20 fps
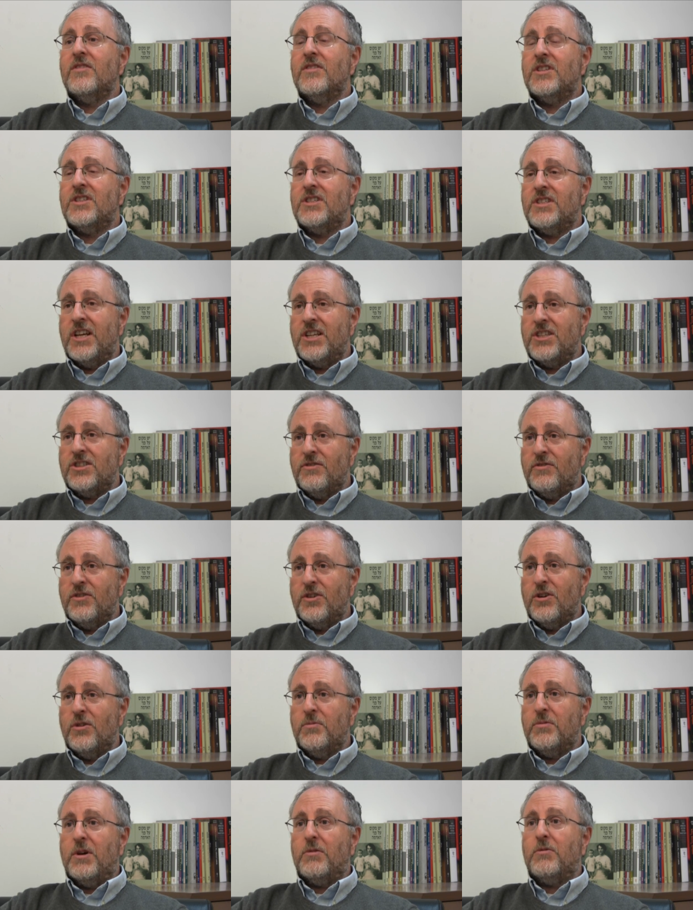the states of
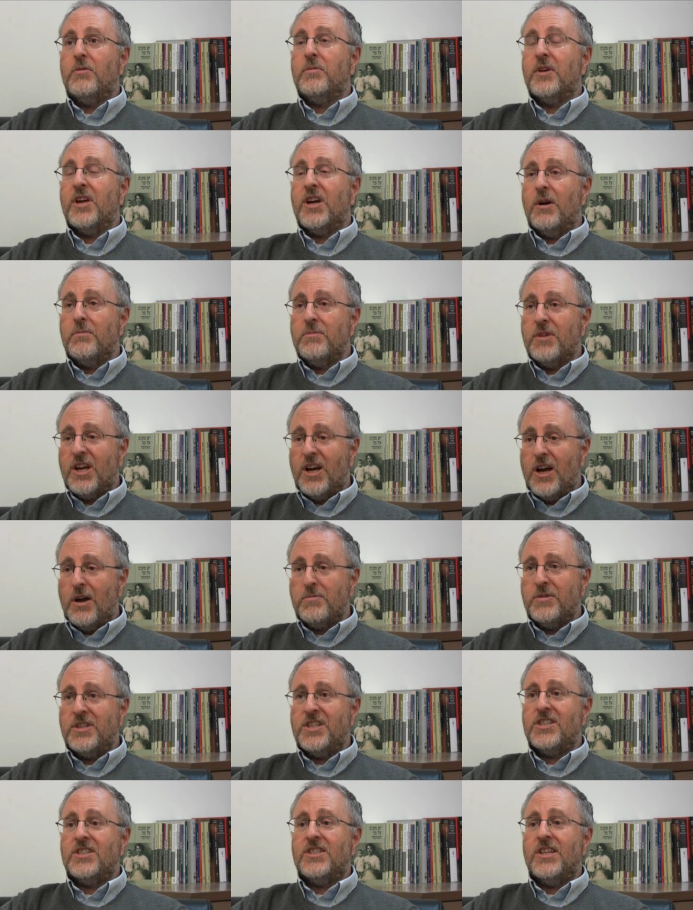Europe that will become the
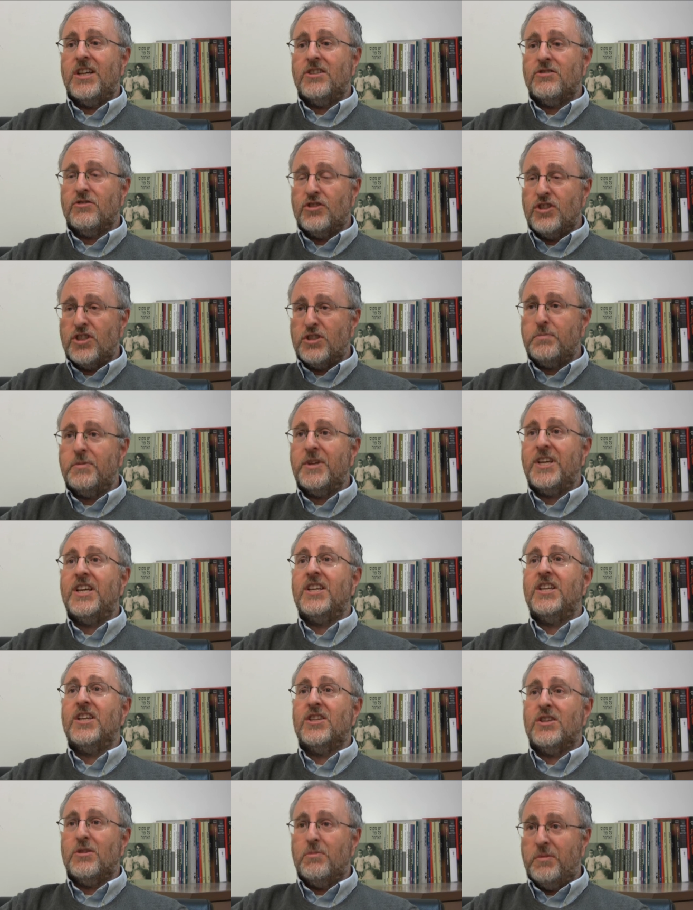communist states are just
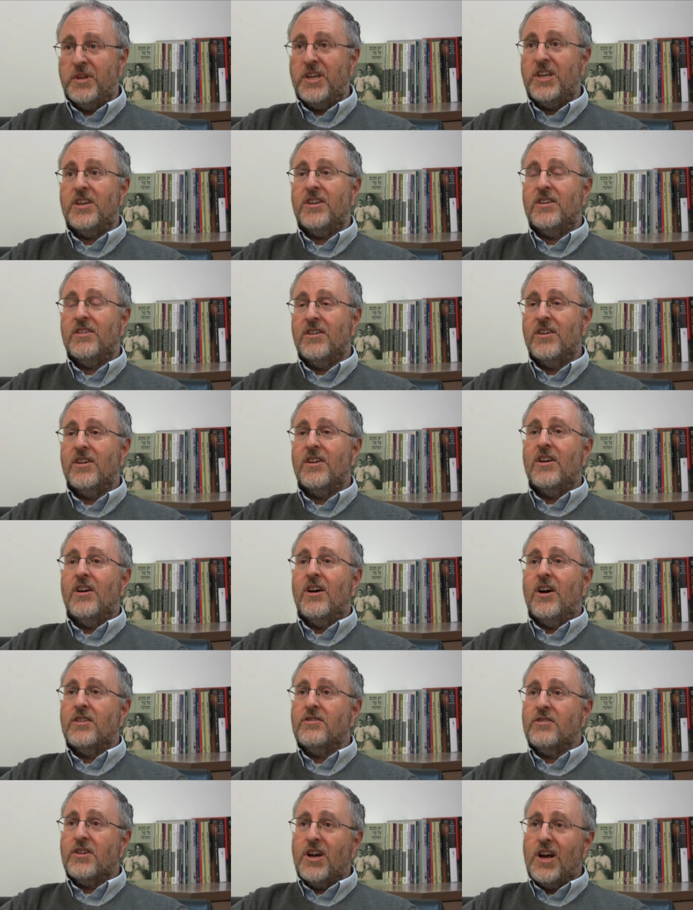beginning to be
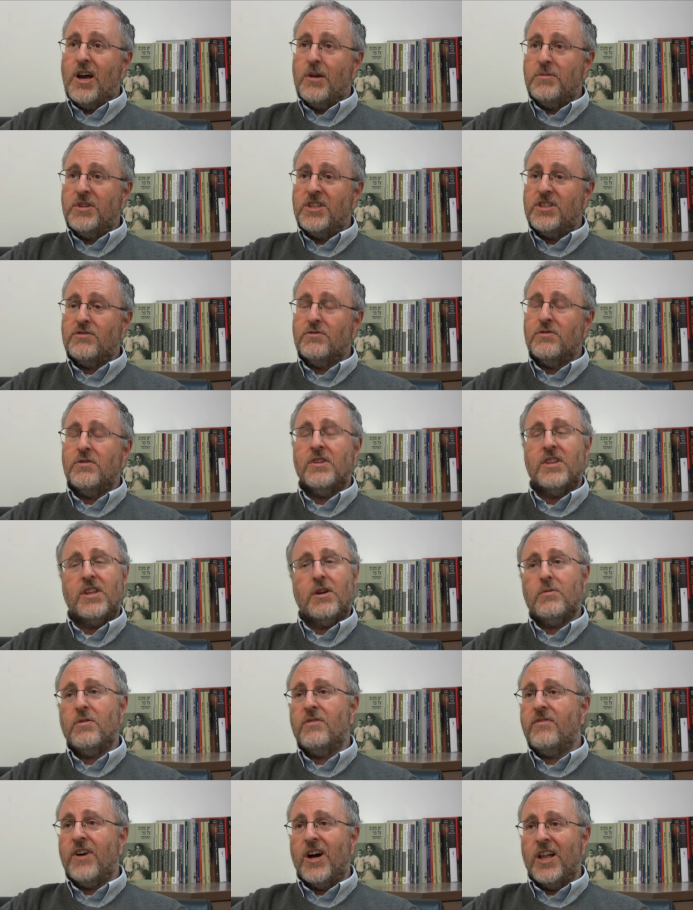under communist rule, and they
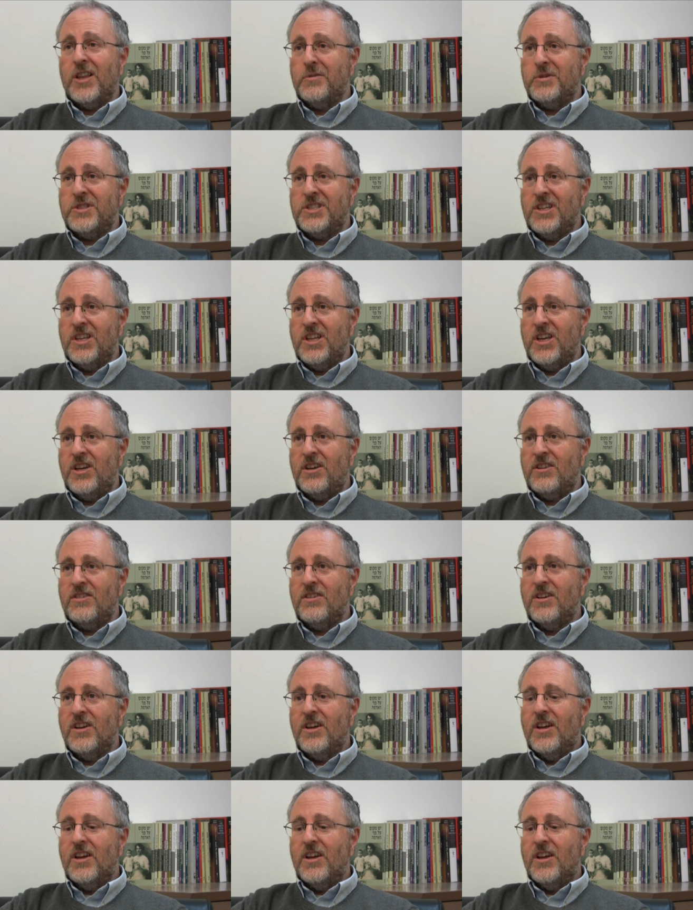will follow his lead.